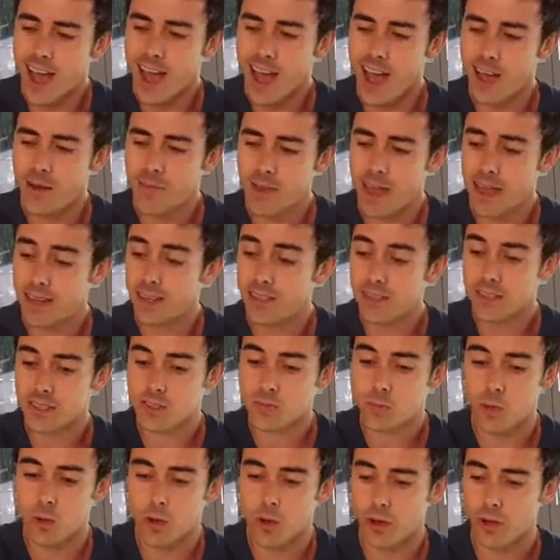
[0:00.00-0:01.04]
And in
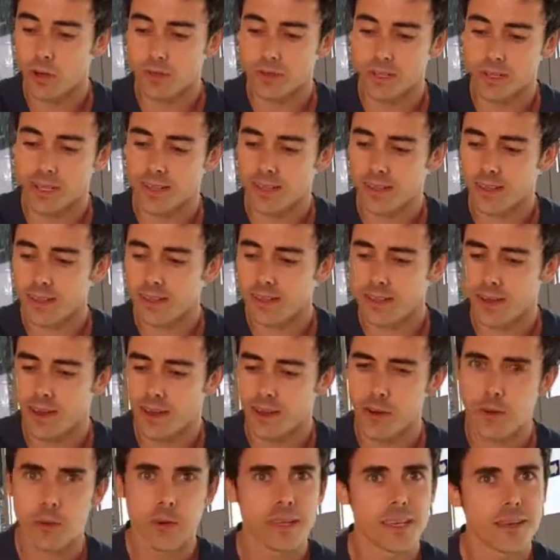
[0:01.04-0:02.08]
this world,
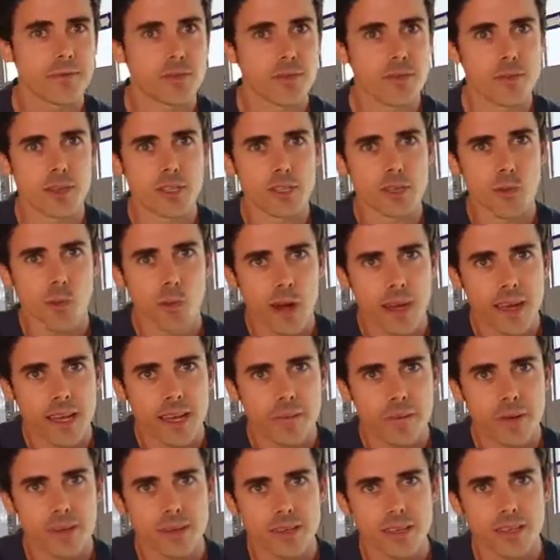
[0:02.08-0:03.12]
I don't want to give too much
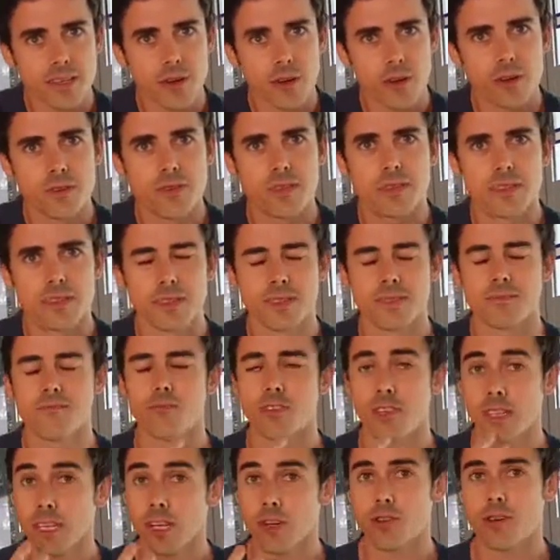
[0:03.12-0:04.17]
away because it goes into some
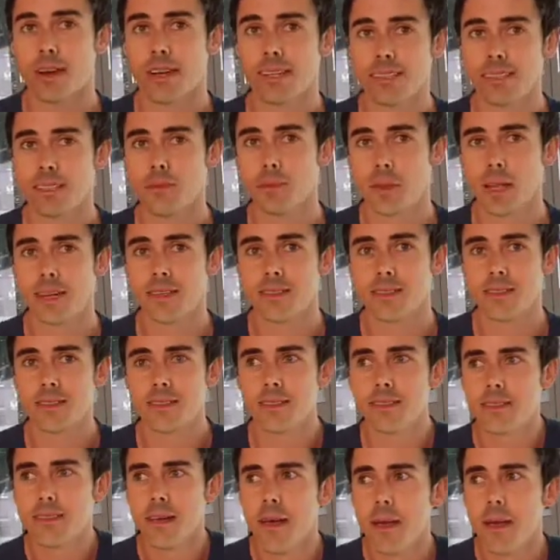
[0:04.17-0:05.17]
really crazy places.